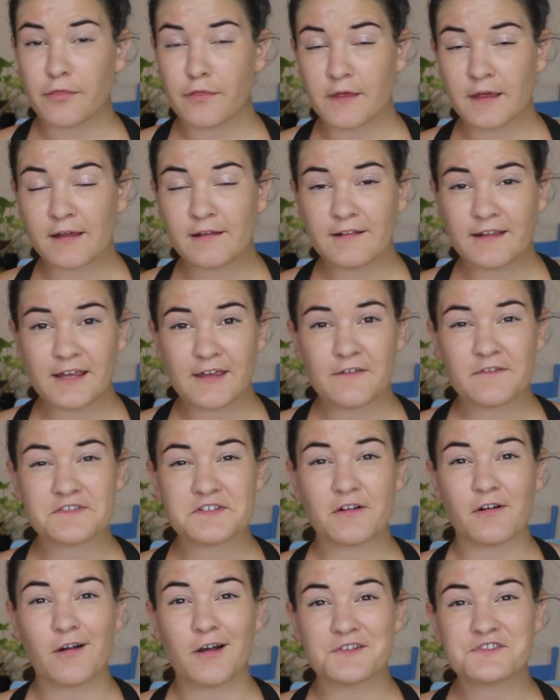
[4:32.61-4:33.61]
thick leaves
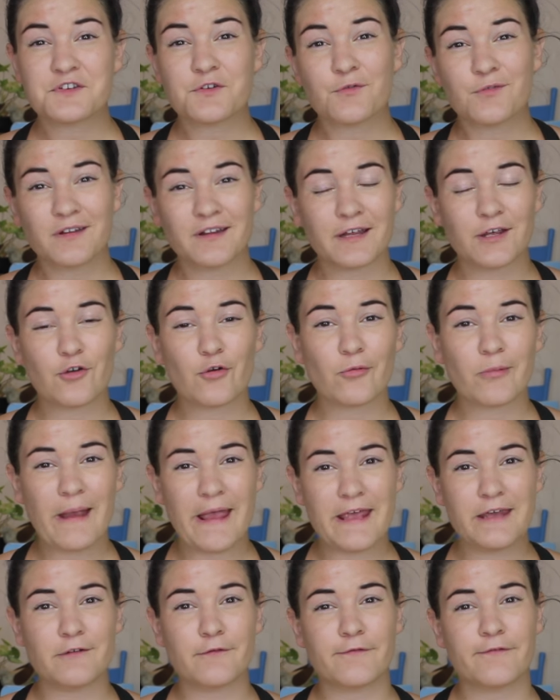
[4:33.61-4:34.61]
are also really
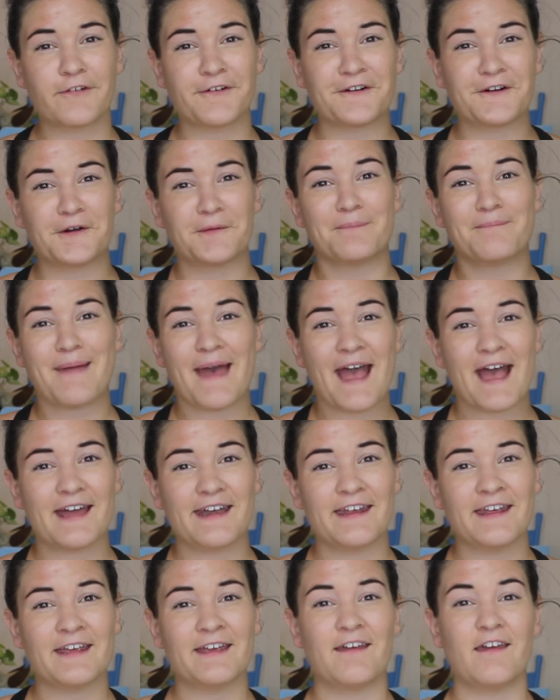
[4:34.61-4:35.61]
great for
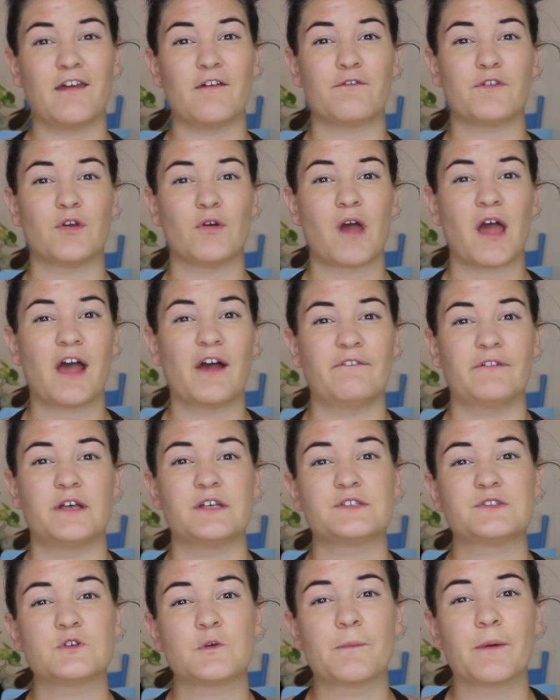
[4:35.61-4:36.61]
padding if you
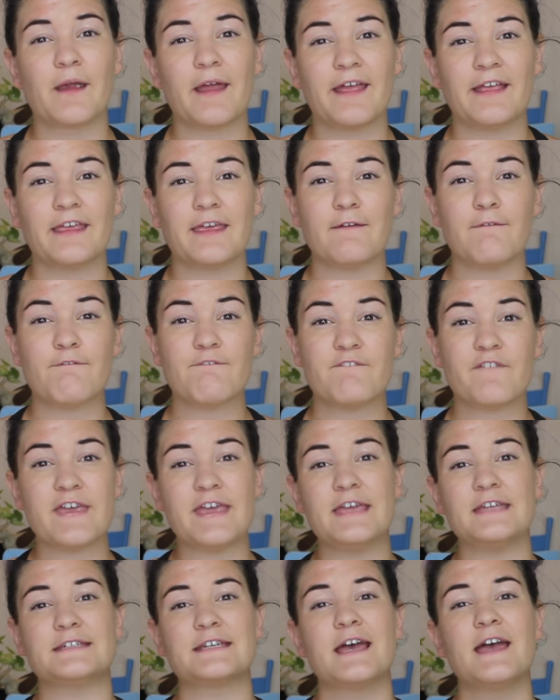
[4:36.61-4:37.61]
have super achy
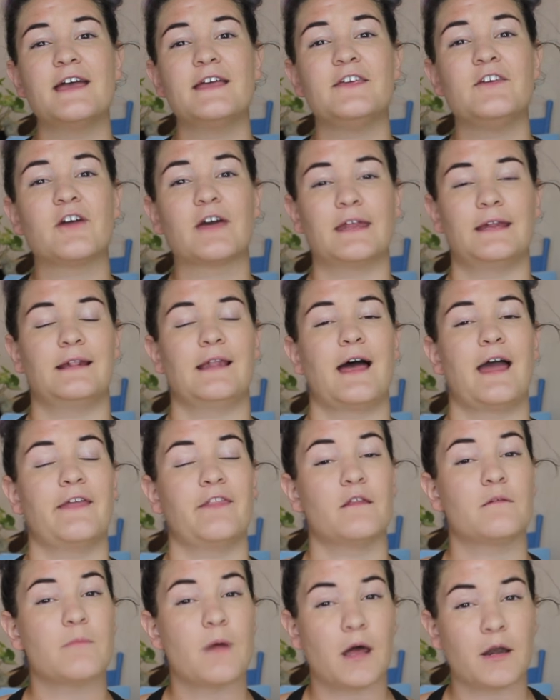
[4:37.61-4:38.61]
feet. You can
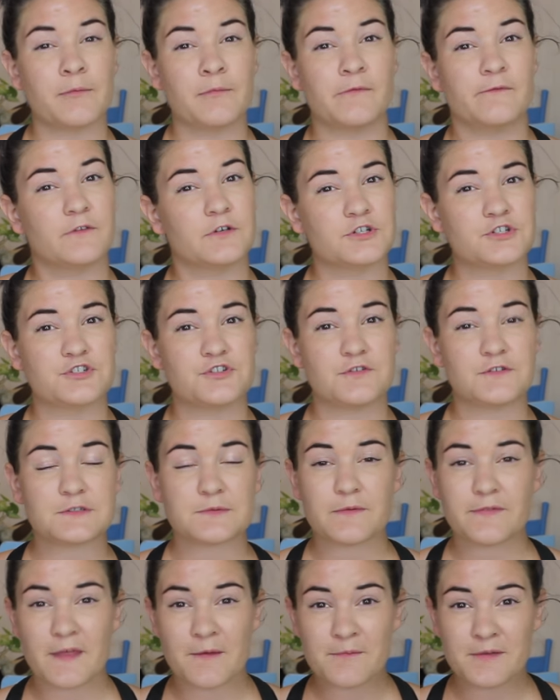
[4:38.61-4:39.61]
line the bottom of your shoes
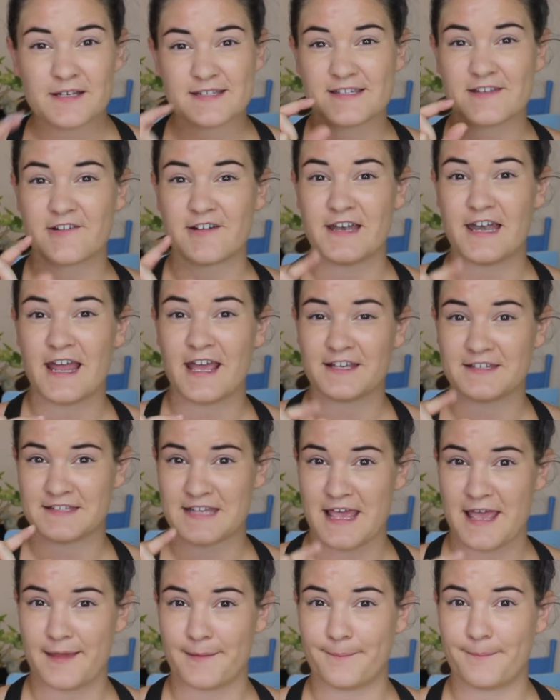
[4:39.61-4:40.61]
with them because they're nice
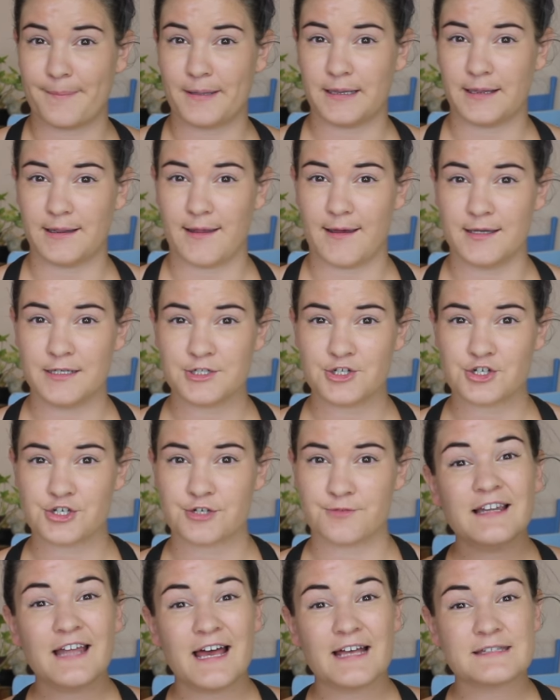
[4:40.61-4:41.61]
and plush.
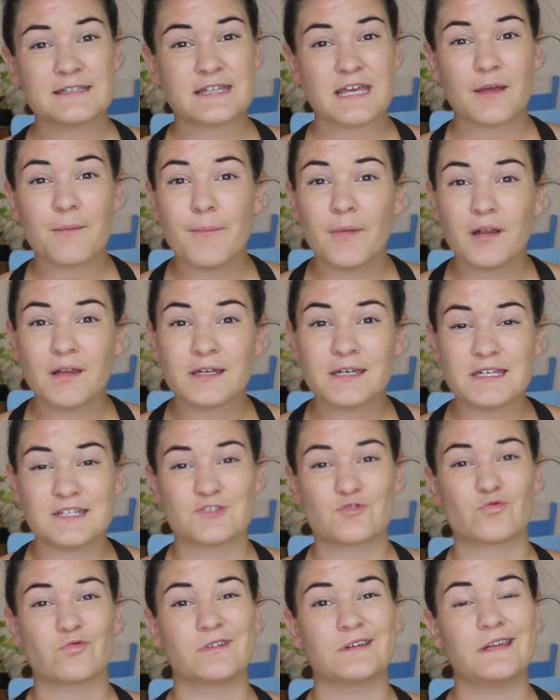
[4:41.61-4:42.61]
The last thing, mullein
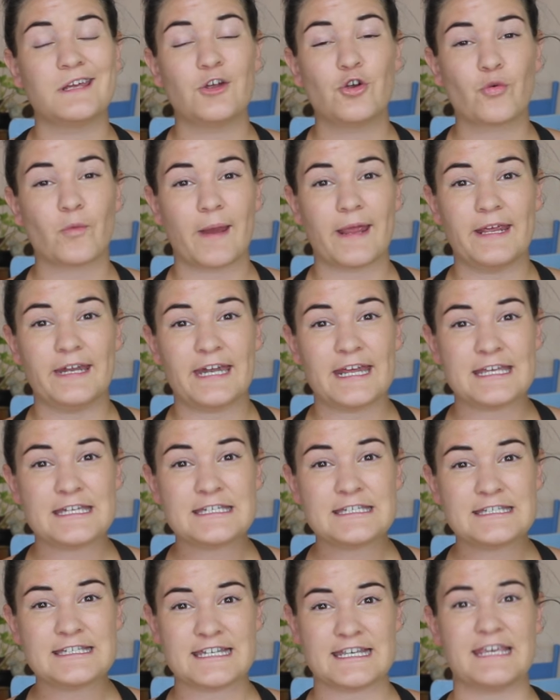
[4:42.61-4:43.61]
is really great
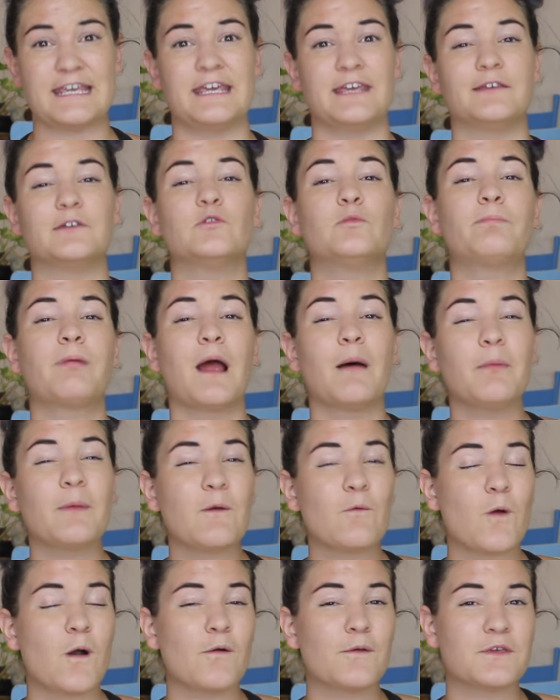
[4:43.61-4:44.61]
in tea. You
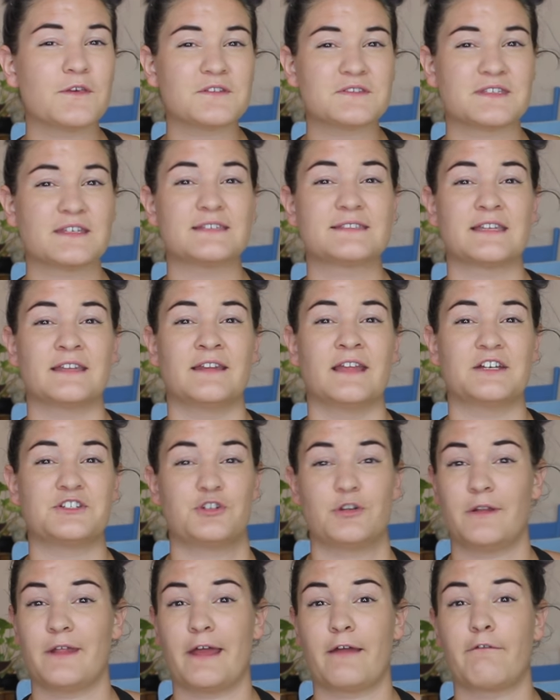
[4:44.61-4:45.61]
probably won't use this unless
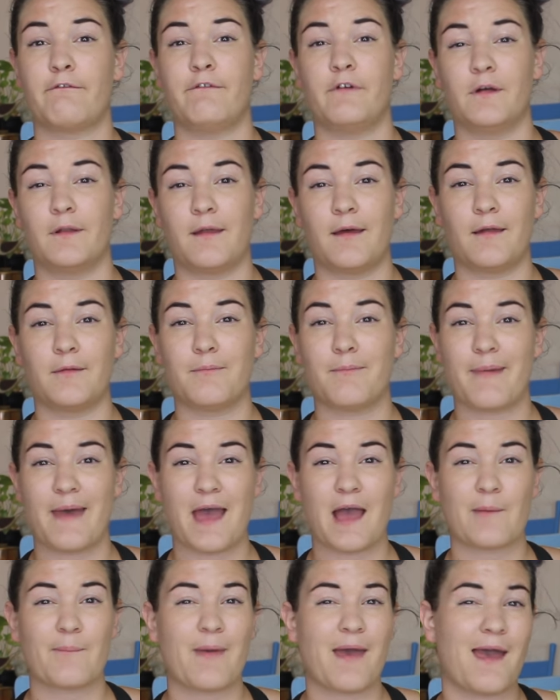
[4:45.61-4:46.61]
you're like full on
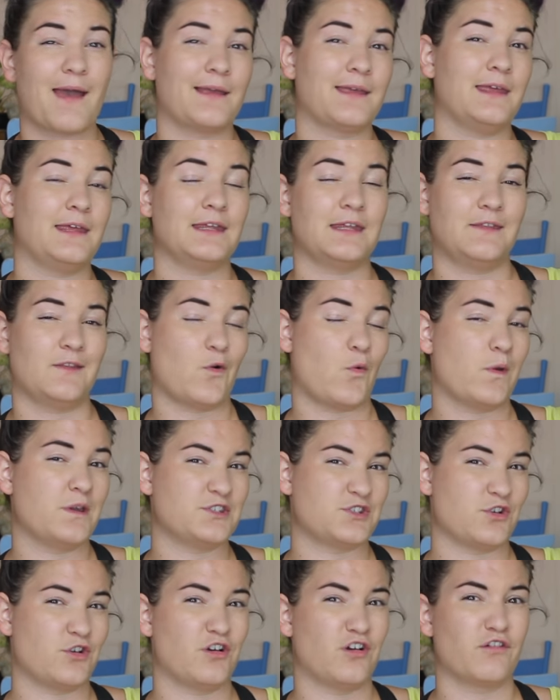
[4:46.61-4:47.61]
backpacking in the
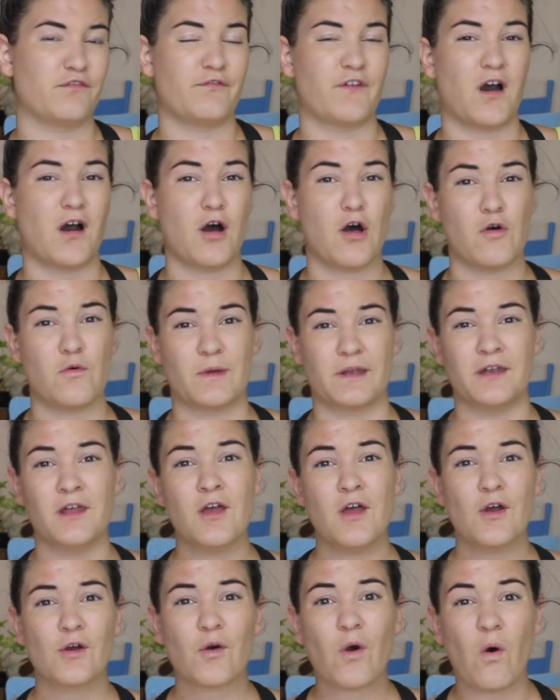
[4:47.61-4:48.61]
winter or fall when
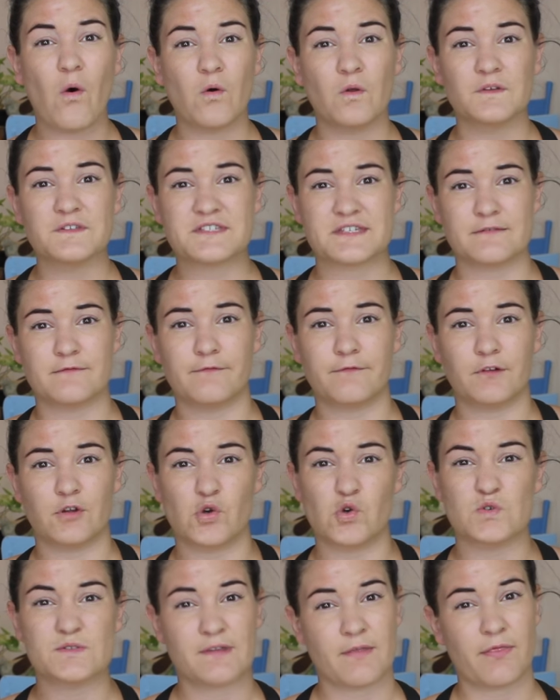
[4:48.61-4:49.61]
colds and
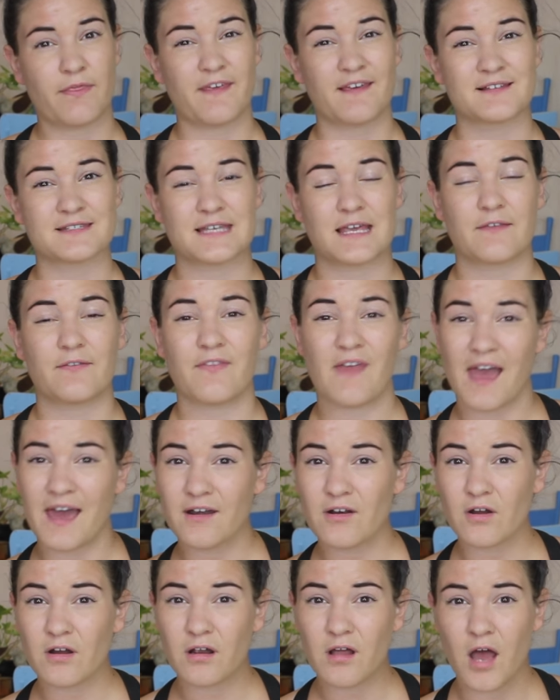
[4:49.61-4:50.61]
flus and things like
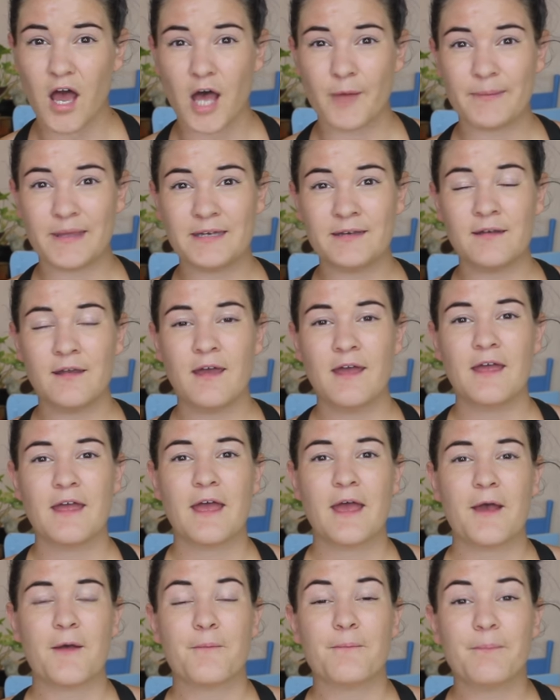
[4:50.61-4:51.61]
that are common,
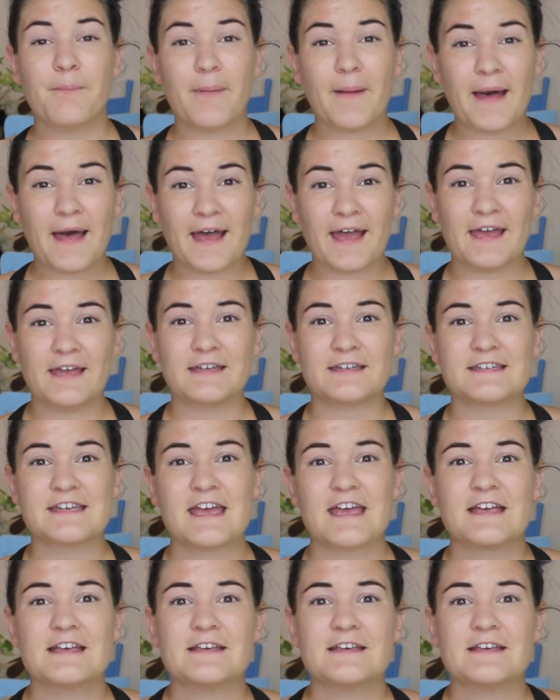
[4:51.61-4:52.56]
but